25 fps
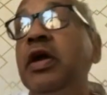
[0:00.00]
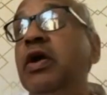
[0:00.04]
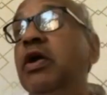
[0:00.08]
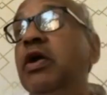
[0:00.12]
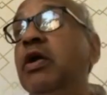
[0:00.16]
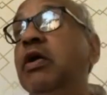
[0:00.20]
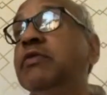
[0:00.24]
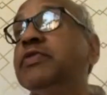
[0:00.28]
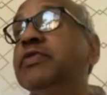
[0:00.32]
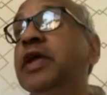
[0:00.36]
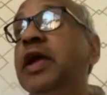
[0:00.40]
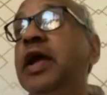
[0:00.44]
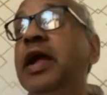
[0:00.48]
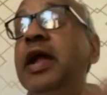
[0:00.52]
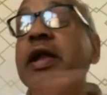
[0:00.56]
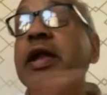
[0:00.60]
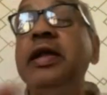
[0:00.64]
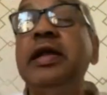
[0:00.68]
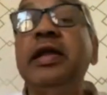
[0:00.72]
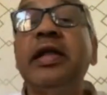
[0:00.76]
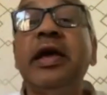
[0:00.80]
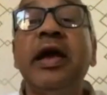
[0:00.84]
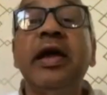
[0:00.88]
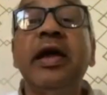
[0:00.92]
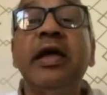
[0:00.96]
of the
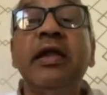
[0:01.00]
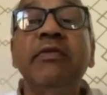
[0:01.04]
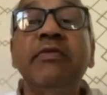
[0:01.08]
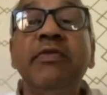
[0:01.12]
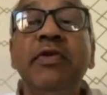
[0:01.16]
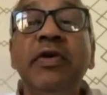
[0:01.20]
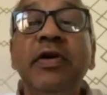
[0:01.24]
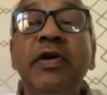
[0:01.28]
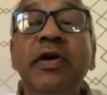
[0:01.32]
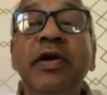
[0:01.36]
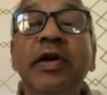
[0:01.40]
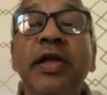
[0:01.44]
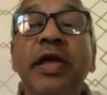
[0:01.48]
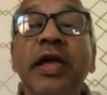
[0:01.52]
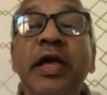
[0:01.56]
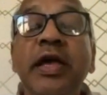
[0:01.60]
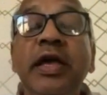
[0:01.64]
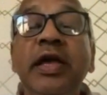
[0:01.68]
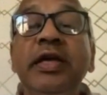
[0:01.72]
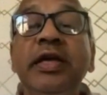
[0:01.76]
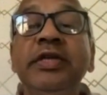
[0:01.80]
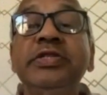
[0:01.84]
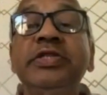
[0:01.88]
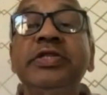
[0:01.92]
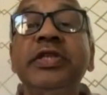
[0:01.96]
entire world
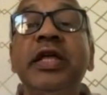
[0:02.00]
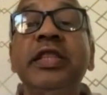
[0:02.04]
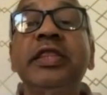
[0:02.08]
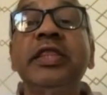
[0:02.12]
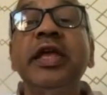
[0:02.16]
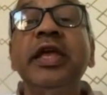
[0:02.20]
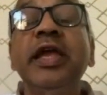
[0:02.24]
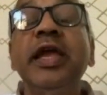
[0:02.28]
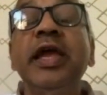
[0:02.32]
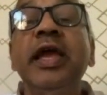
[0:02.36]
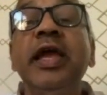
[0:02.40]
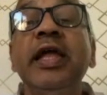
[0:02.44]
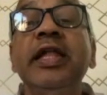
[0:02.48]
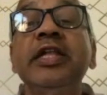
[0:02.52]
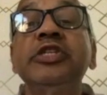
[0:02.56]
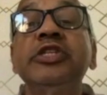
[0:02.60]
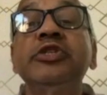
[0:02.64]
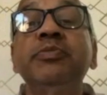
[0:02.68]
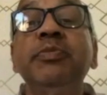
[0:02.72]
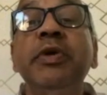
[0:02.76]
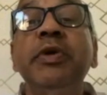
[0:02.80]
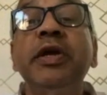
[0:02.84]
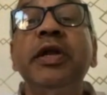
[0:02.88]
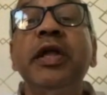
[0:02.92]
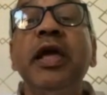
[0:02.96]
is nothing else
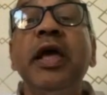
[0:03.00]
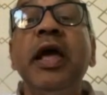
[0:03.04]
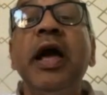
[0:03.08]
but